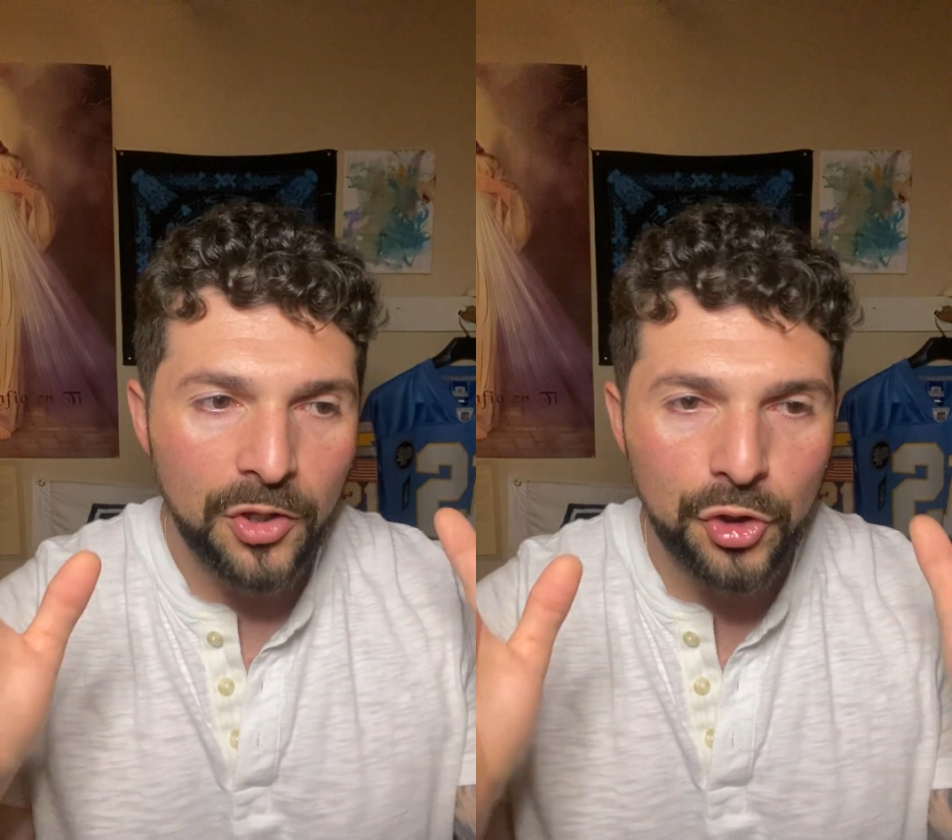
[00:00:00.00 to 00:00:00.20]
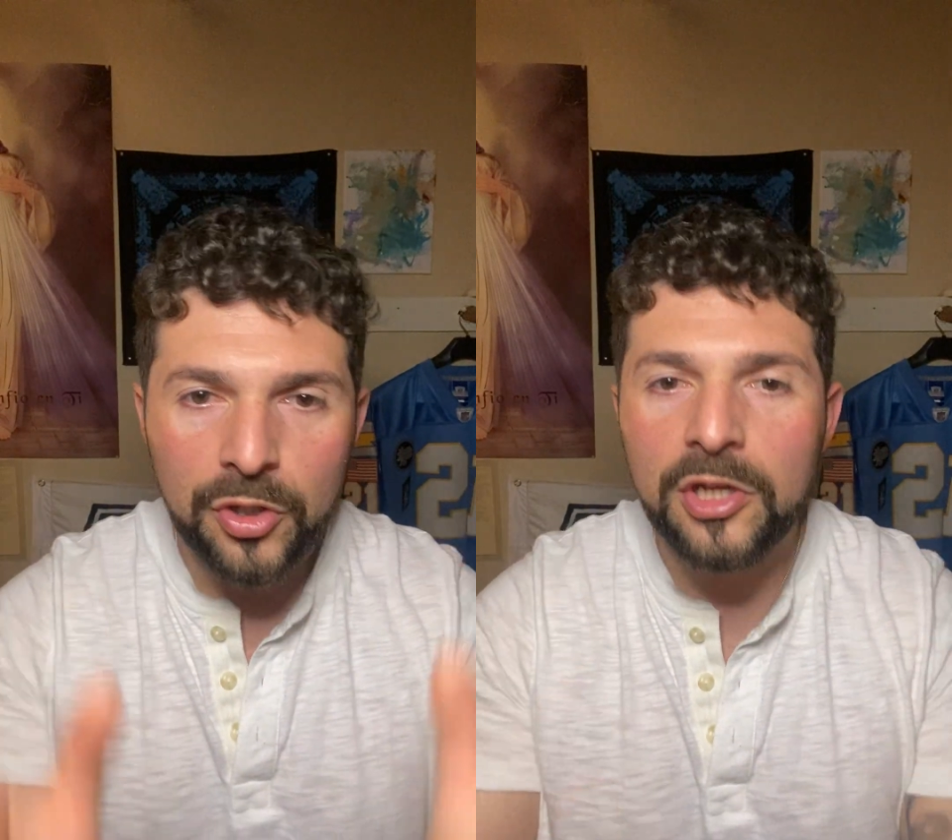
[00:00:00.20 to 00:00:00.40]

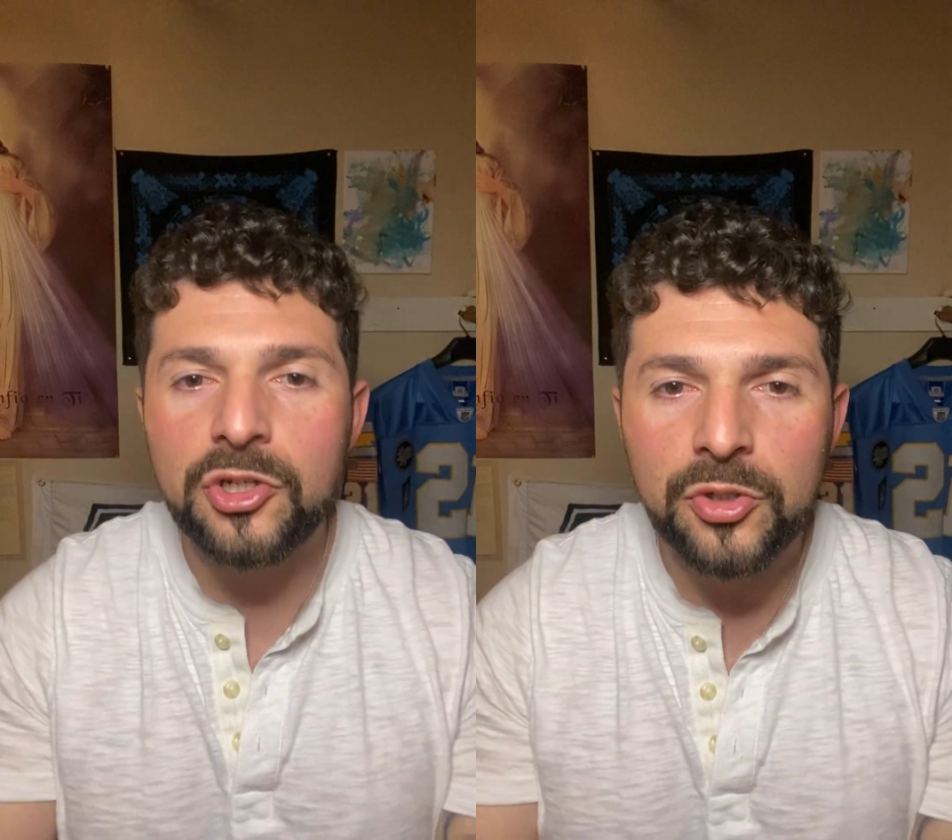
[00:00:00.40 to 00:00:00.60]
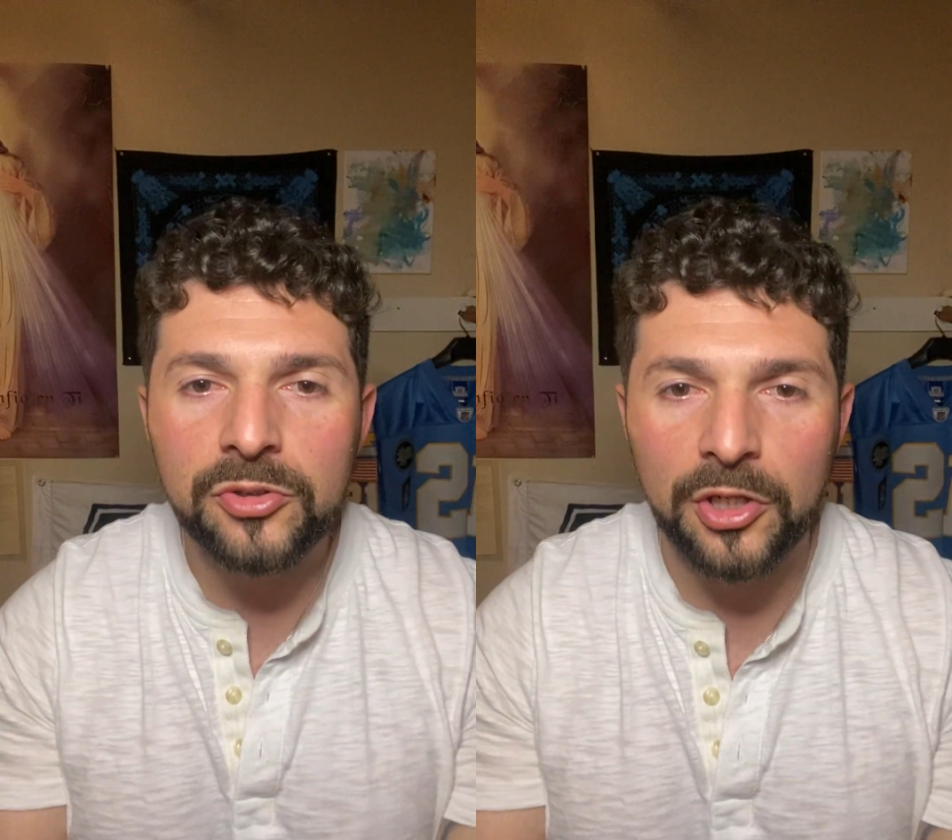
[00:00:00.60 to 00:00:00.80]
You
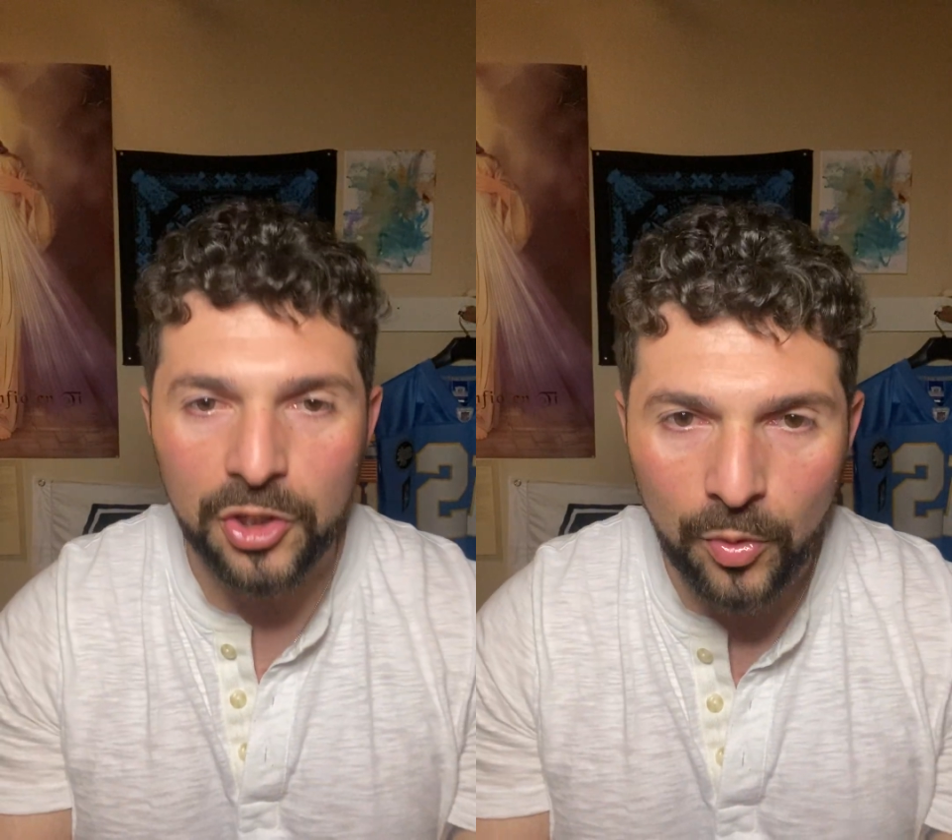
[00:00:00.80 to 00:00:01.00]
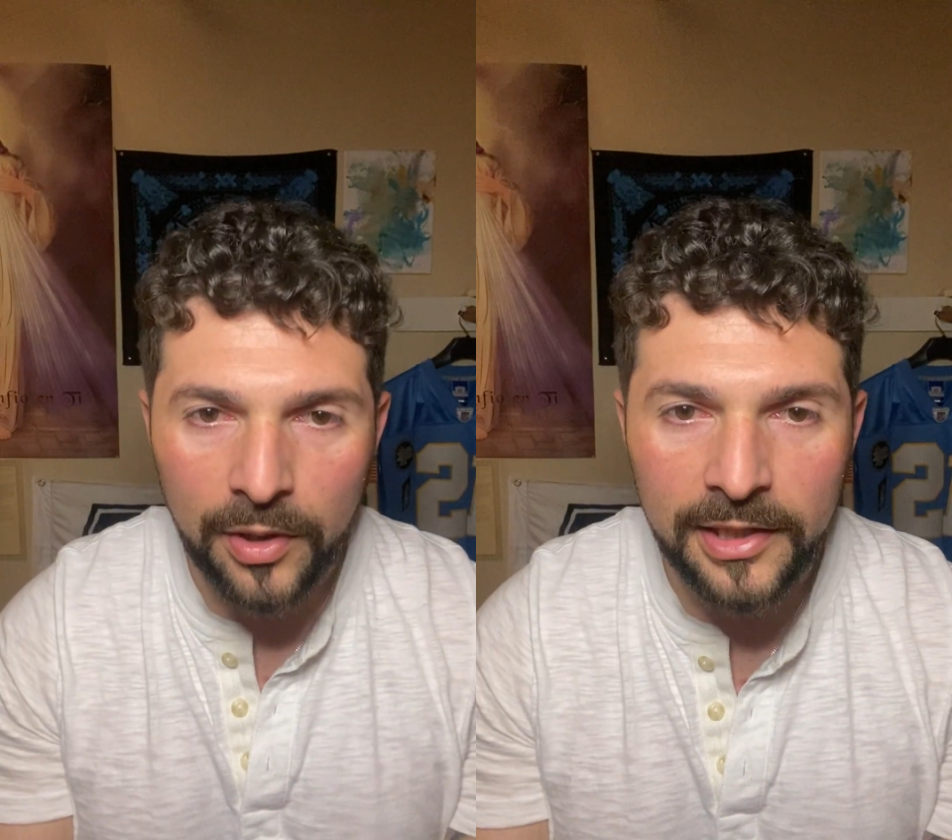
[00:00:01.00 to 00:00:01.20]
can choose how
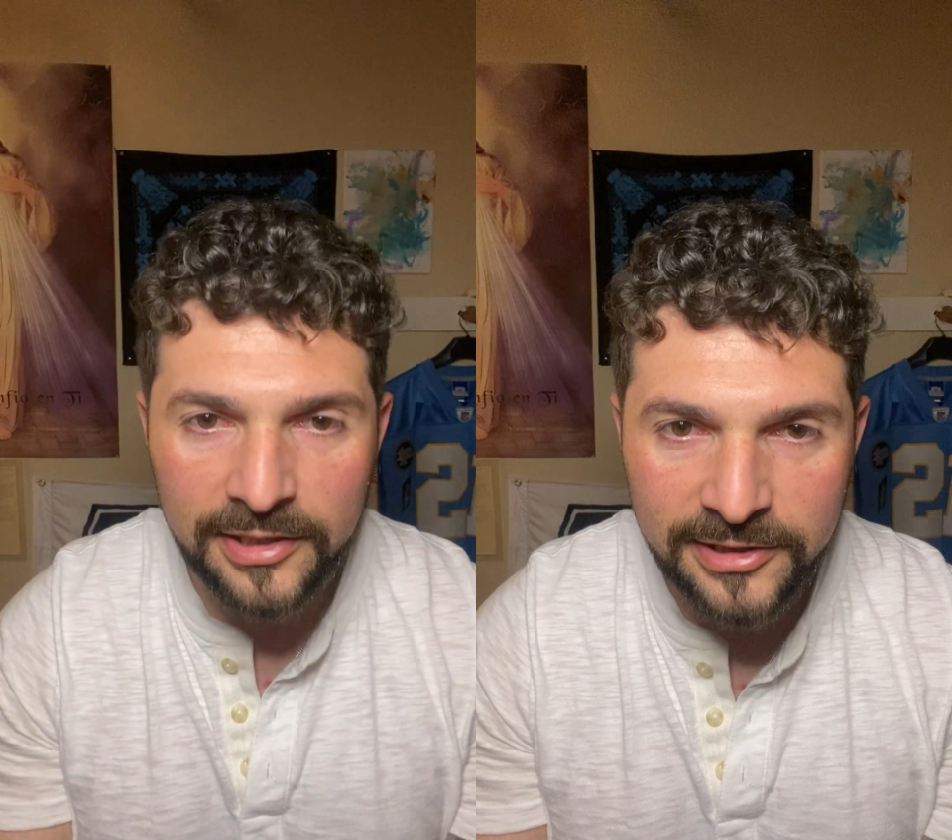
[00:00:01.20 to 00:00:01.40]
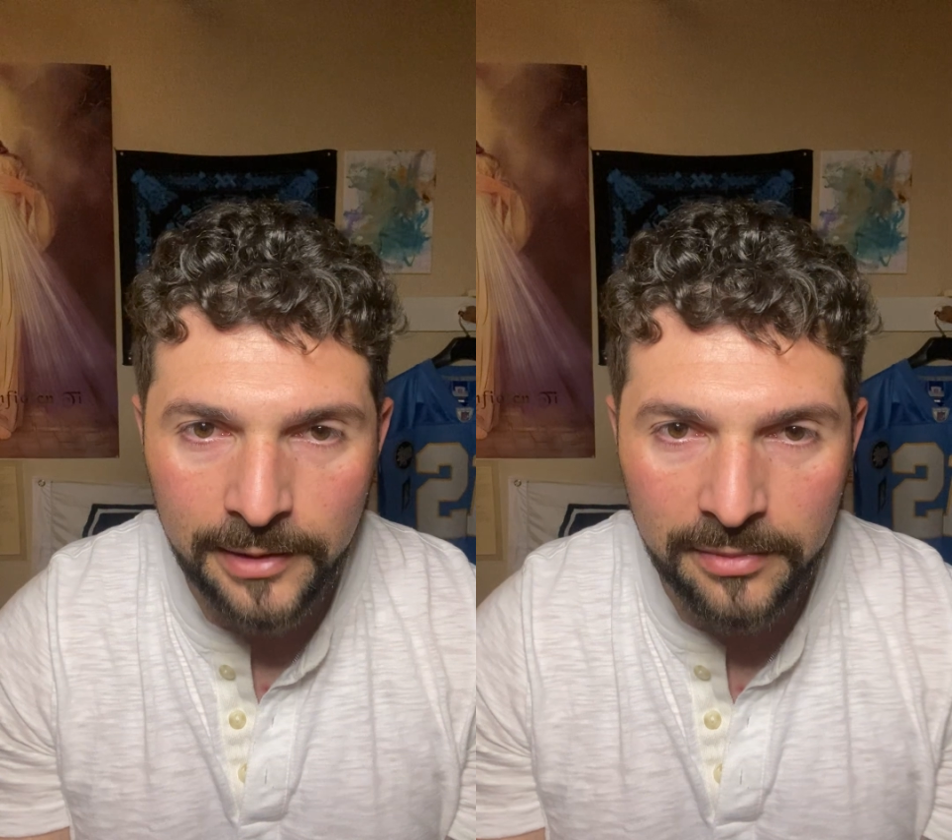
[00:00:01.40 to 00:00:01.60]
you want to
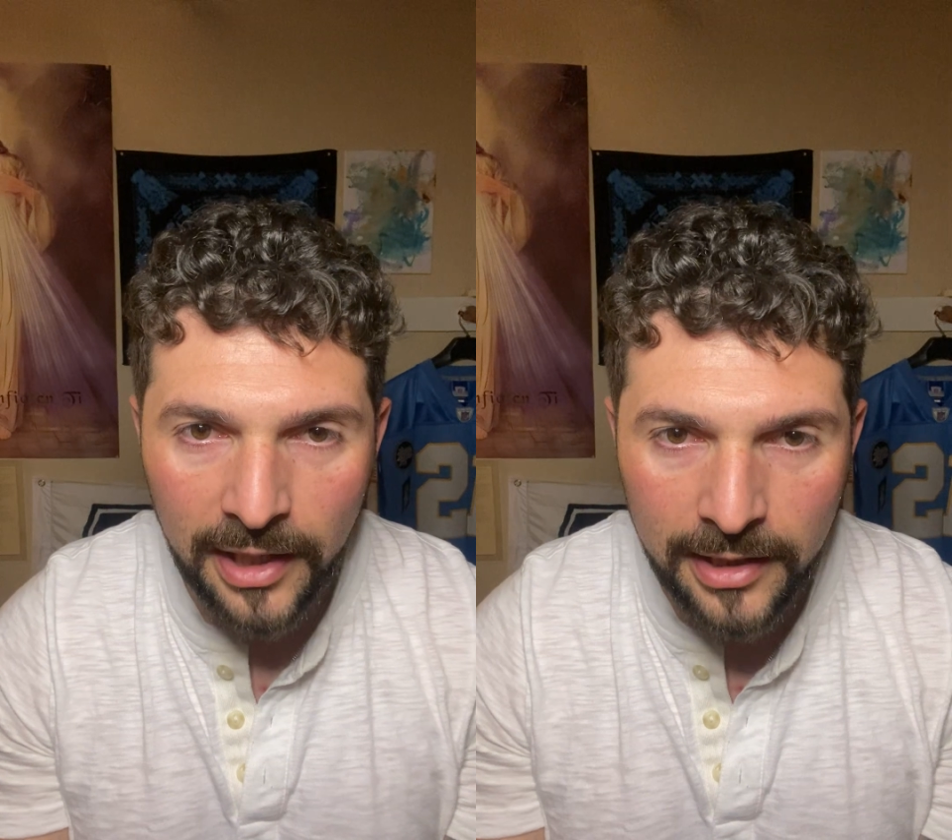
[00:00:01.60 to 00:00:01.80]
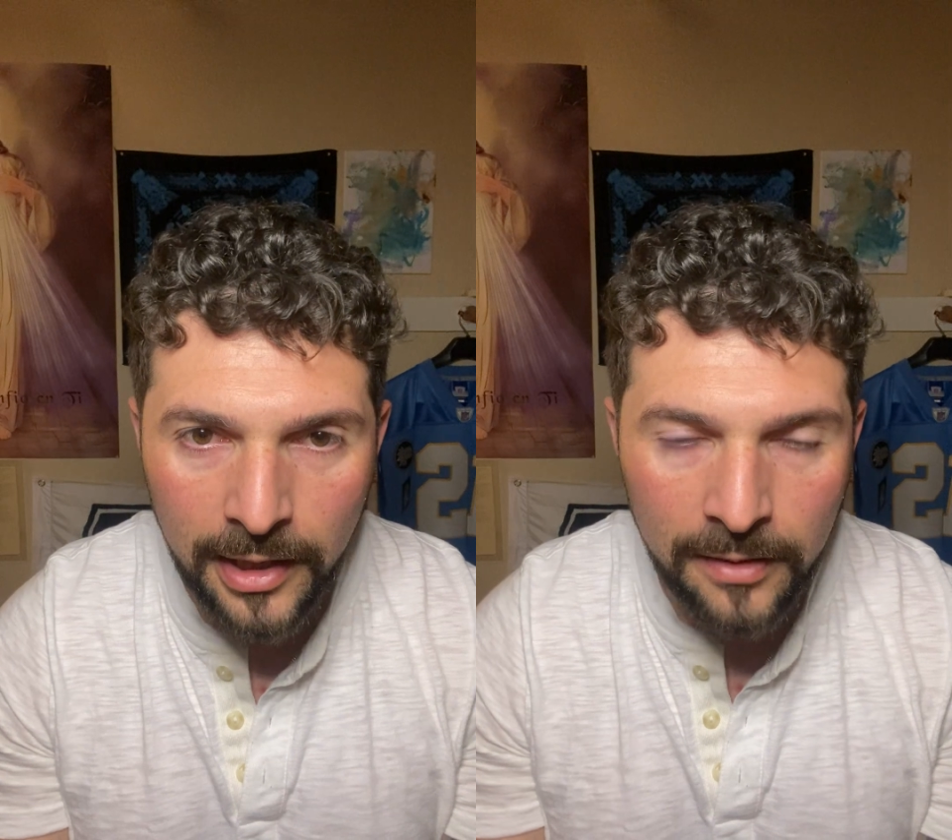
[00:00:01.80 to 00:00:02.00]
accept
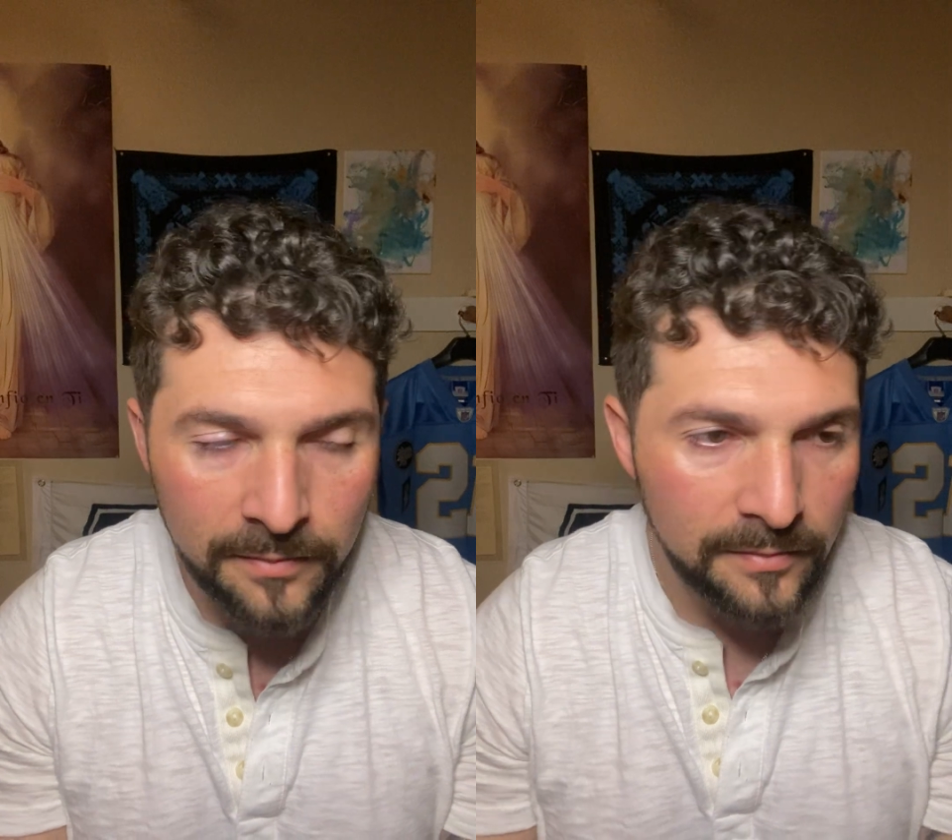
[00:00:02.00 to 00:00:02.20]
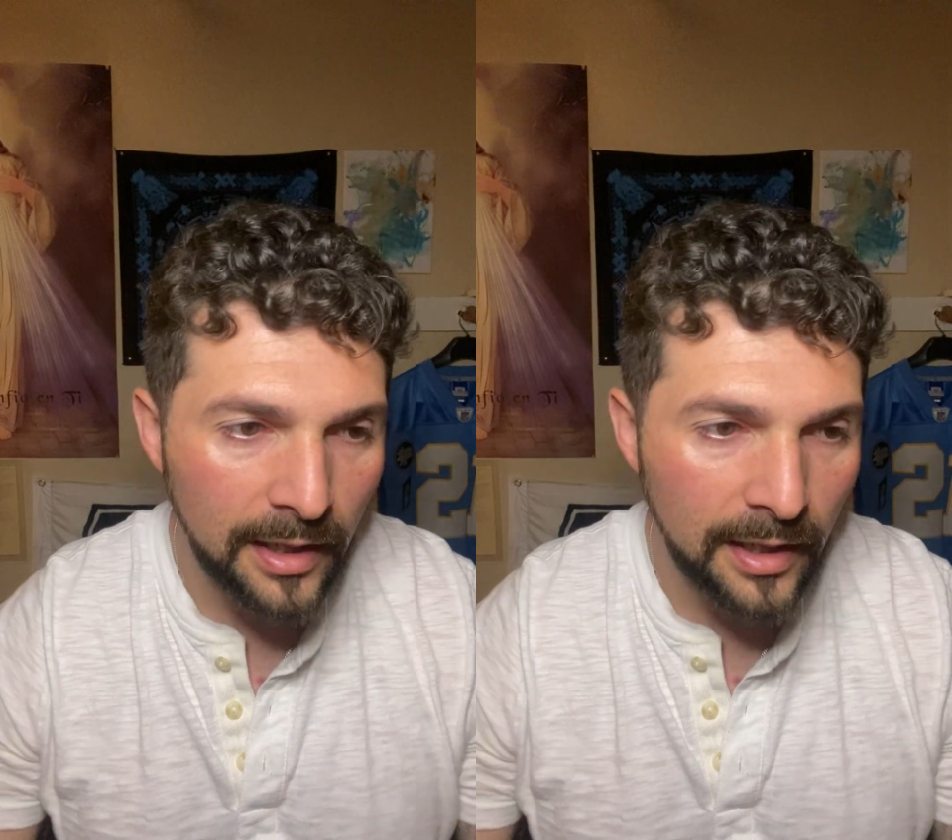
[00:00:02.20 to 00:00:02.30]
that name.